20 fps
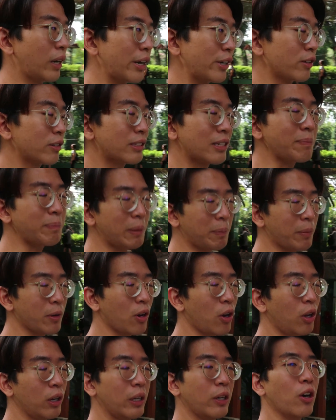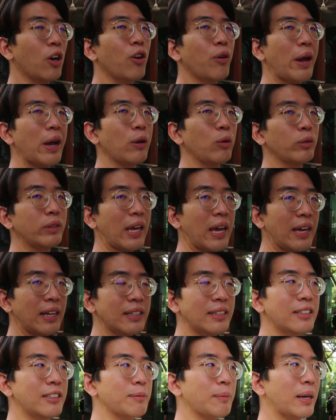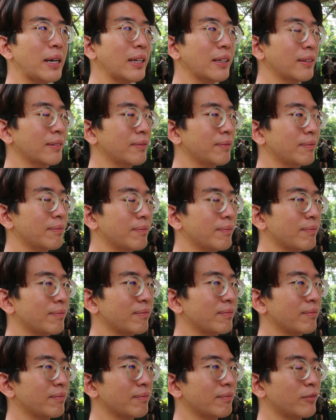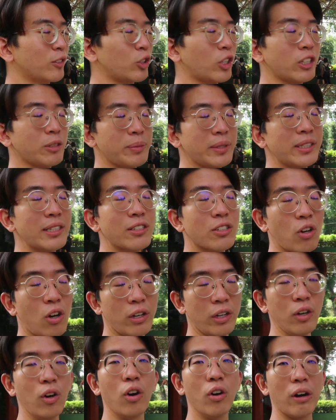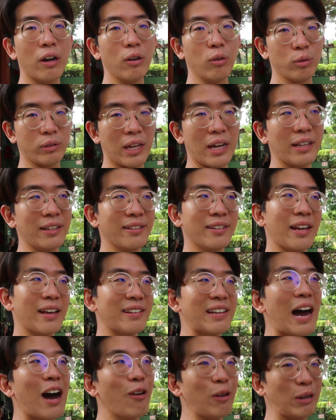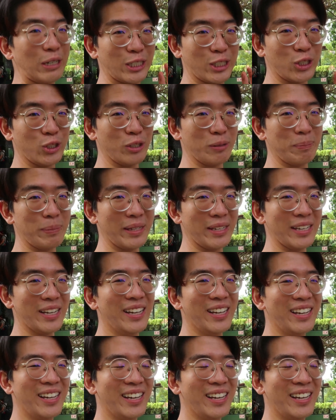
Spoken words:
I know some people call it orangutans, but trust me, just call it orangutans as how it should be.